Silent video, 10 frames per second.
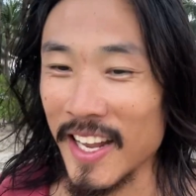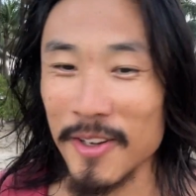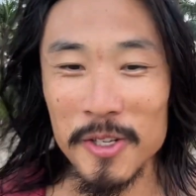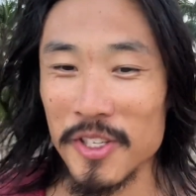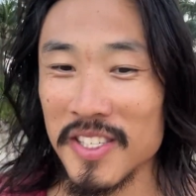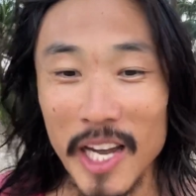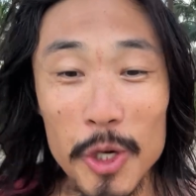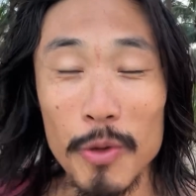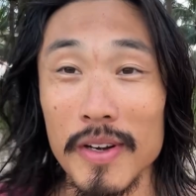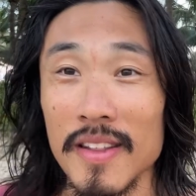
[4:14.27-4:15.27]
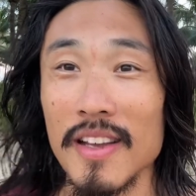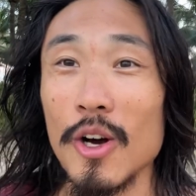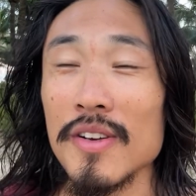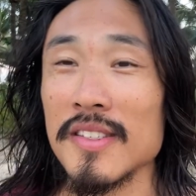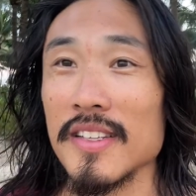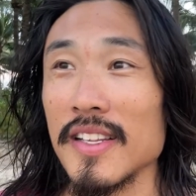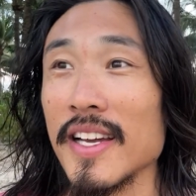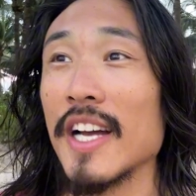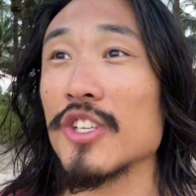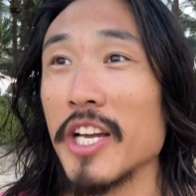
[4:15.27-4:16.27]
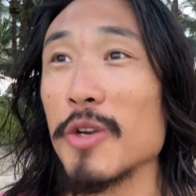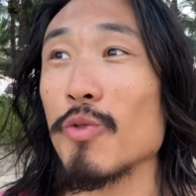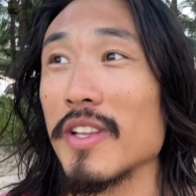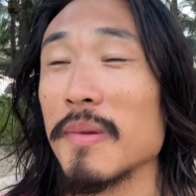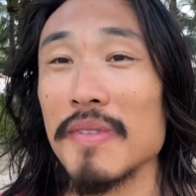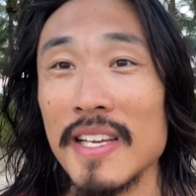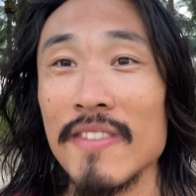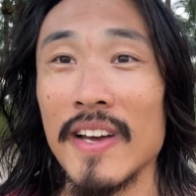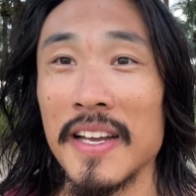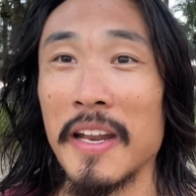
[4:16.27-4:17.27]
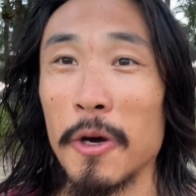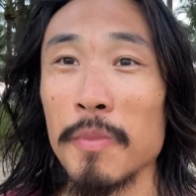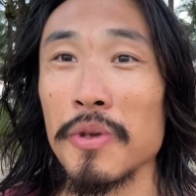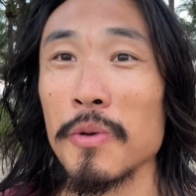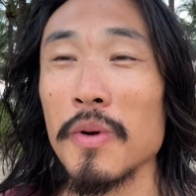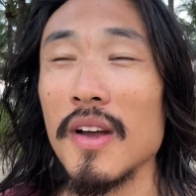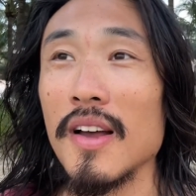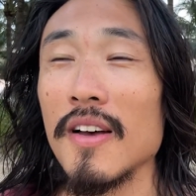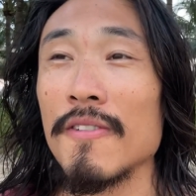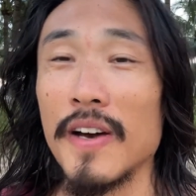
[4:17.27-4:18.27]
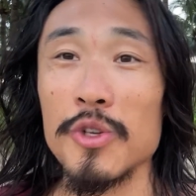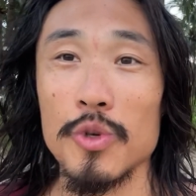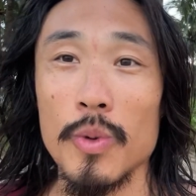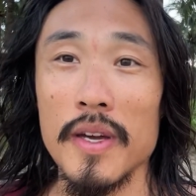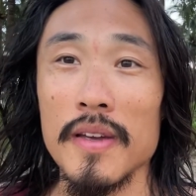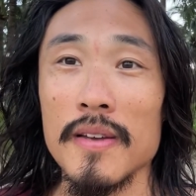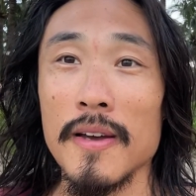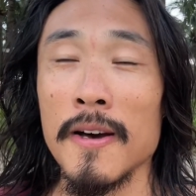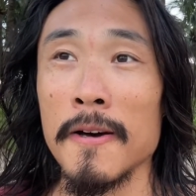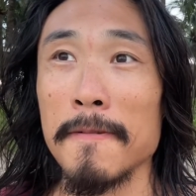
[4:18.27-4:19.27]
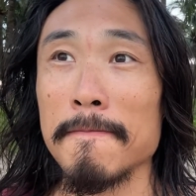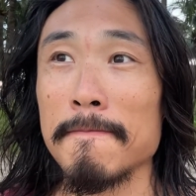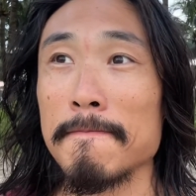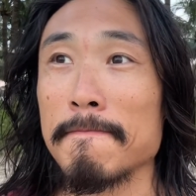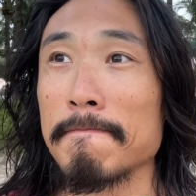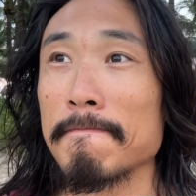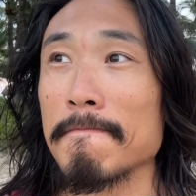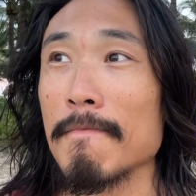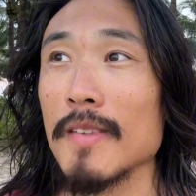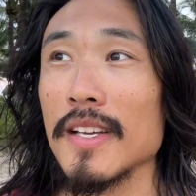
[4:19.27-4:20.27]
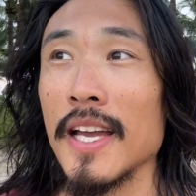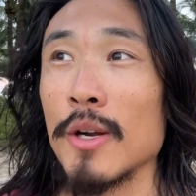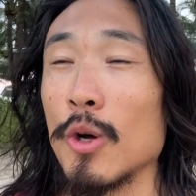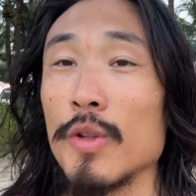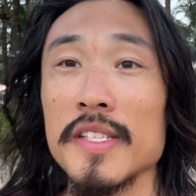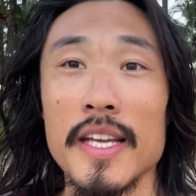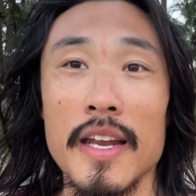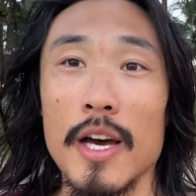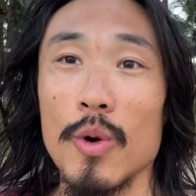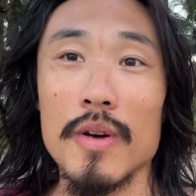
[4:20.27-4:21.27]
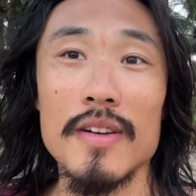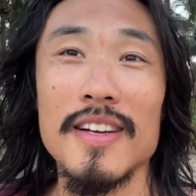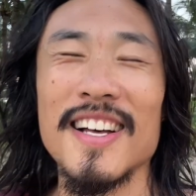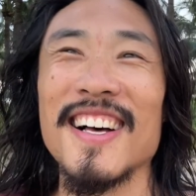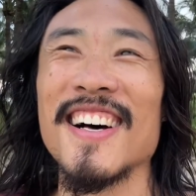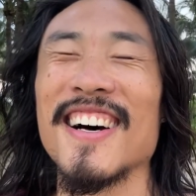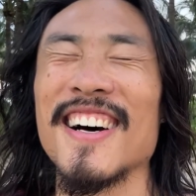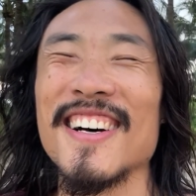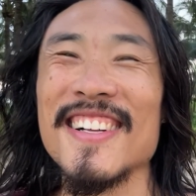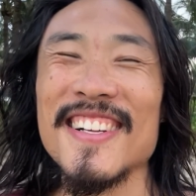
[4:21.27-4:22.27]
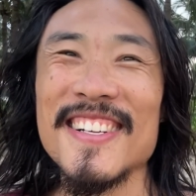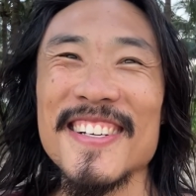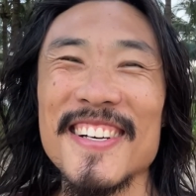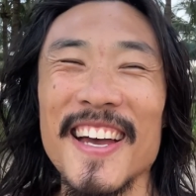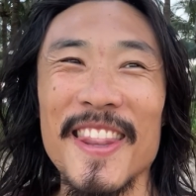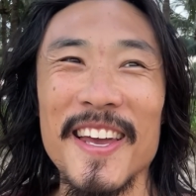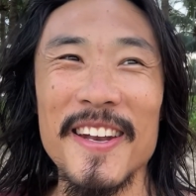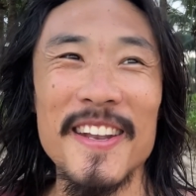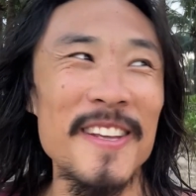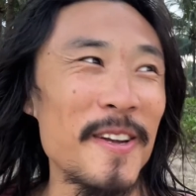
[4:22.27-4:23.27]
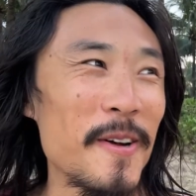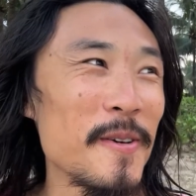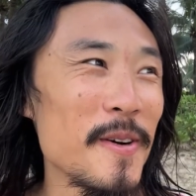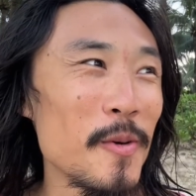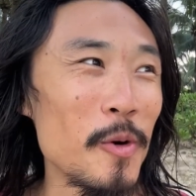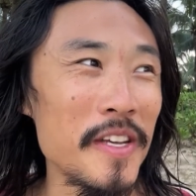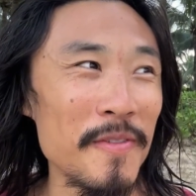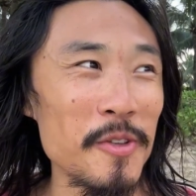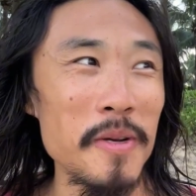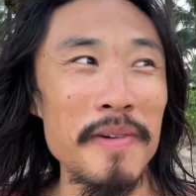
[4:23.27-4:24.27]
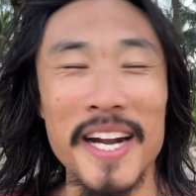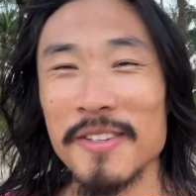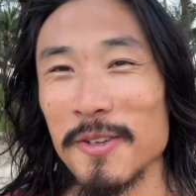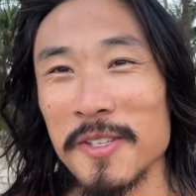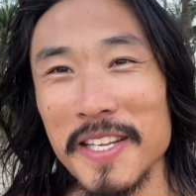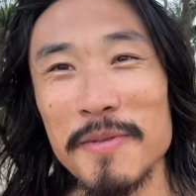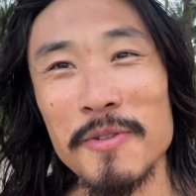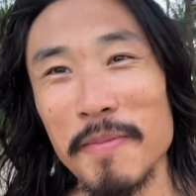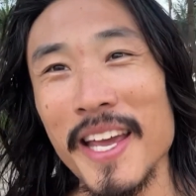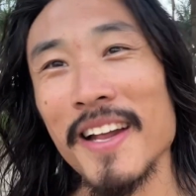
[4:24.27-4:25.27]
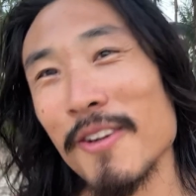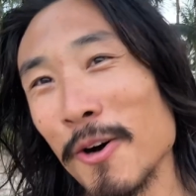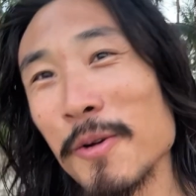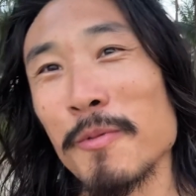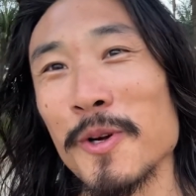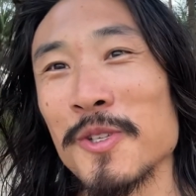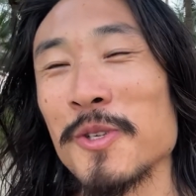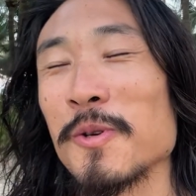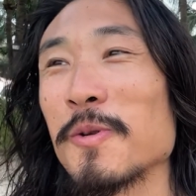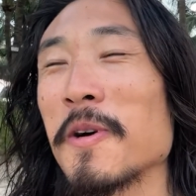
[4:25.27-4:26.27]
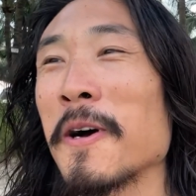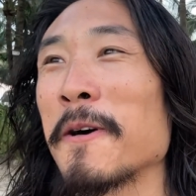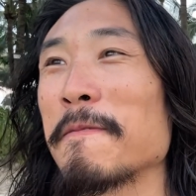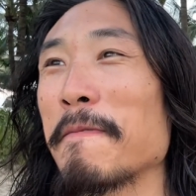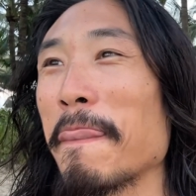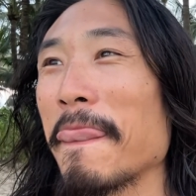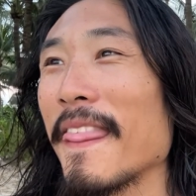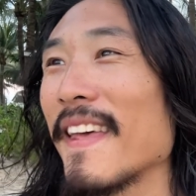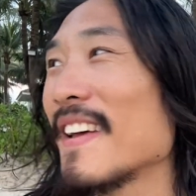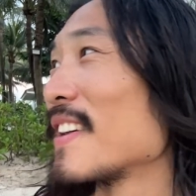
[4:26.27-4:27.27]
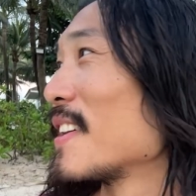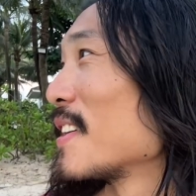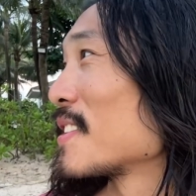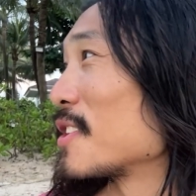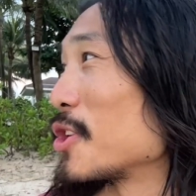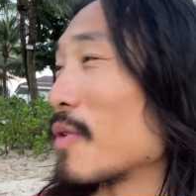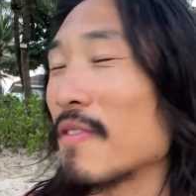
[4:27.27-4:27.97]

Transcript: not to sell you anything, honestly, like I genuinely believe I can help you find your way. And it'll only take an hour. And then, we'll give you some practical steps from that onwards to do and